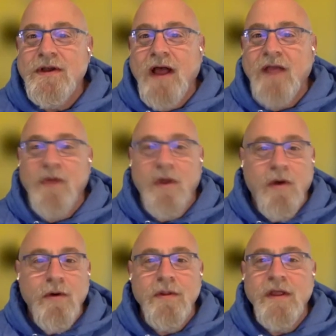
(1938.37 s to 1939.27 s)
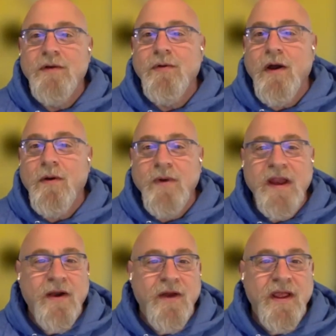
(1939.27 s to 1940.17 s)
I thought, holy crow, we
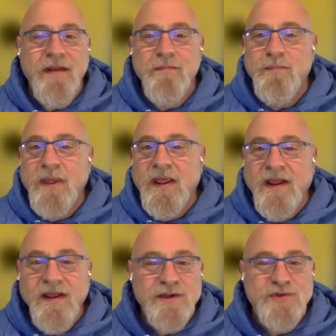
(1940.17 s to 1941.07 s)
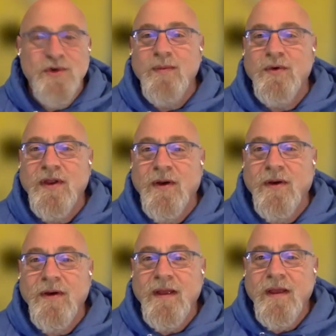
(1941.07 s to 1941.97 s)
are in big trouble here
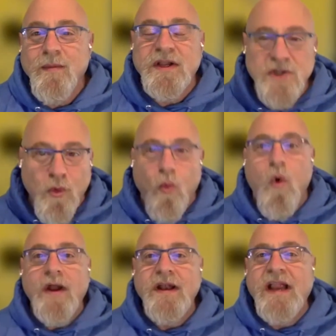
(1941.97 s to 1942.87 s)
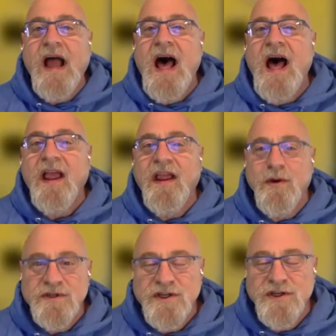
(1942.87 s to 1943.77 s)
because the one guy
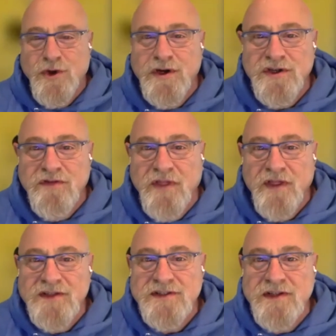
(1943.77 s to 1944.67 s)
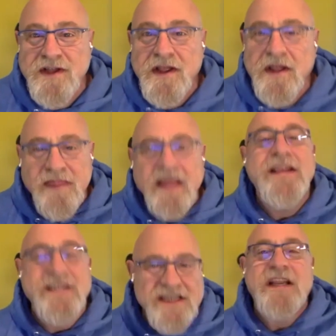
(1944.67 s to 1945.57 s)
who is in charge of this
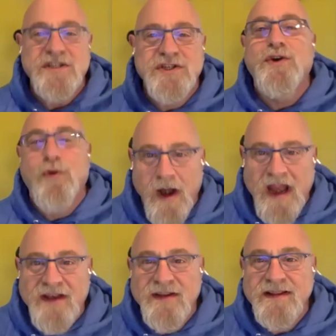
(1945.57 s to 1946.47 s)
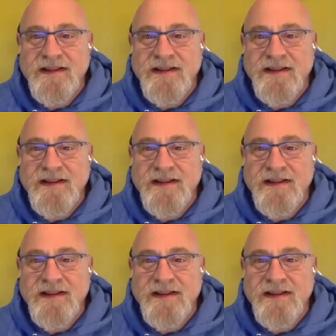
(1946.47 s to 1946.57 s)
thinks it's great.